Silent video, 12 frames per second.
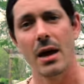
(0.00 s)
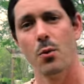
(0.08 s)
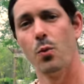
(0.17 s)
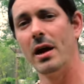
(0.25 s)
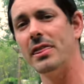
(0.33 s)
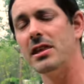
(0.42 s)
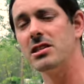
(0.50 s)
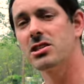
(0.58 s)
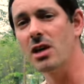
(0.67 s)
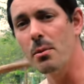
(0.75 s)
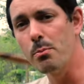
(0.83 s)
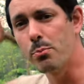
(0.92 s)
with
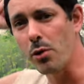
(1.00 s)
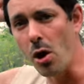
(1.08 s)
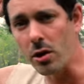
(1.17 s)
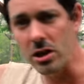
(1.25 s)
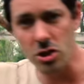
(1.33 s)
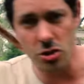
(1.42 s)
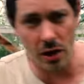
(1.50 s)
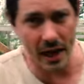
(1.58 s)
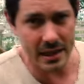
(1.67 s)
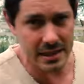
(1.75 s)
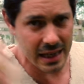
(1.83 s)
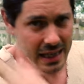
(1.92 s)
some broken
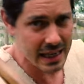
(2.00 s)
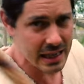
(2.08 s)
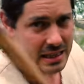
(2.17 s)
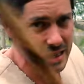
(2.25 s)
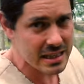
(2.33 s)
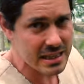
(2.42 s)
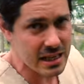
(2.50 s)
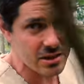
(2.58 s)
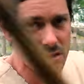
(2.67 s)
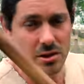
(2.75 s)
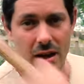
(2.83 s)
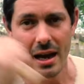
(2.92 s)
strikes that hit to the
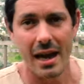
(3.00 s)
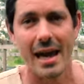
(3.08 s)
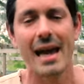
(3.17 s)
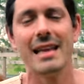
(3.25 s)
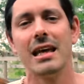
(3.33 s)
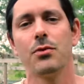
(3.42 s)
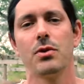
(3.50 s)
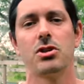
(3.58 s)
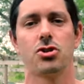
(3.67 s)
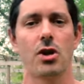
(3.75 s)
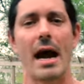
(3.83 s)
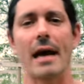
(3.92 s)
center and then
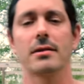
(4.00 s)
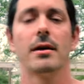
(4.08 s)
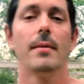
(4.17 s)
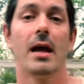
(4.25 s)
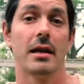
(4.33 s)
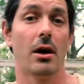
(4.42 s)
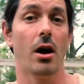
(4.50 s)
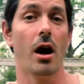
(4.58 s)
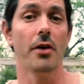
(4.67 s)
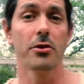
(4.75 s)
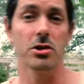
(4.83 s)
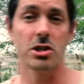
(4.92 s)
retract. Now,
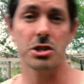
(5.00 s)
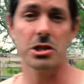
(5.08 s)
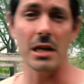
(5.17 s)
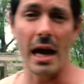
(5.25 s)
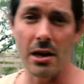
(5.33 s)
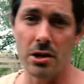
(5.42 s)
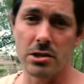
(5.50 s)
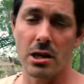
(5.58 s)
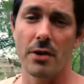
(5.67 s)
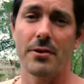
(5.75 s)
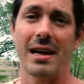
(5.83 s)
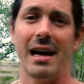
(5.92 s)
other styles
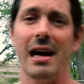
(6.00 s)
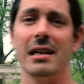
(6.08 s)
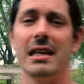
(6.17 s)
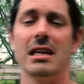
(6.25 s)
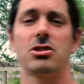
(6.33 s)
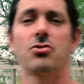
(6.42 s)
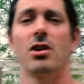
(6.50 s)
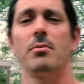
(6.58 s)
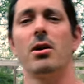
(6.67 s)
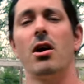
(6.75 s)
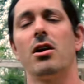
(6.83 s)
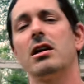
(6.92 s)
of Collie
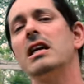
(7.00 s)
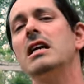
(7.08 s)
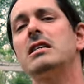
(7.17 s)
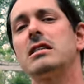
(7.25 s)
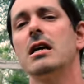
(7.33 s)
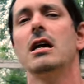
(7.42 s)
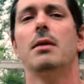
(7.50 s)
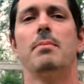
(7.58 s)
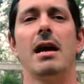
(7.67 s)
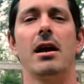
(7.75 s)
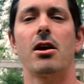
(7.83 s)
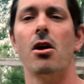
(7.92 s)
Eskrima Arnis
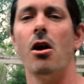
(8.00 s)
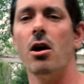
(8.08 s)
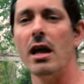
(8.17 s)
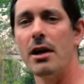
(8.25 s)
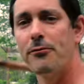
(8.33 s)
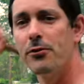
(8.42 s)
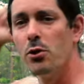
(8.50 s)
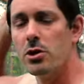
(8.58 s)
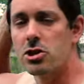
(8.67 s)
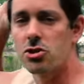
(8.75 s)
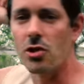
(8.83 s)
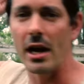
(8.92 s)
may call a
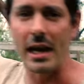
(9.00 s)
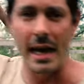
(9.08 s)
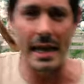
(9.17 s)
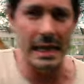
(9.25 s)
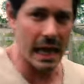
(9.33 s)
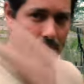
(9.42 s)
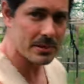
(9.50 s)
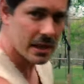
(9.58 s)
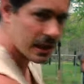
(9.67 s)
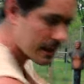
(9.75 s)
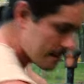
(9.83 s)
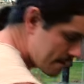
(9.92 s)
fluid strike a lop
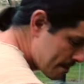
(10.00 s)
tick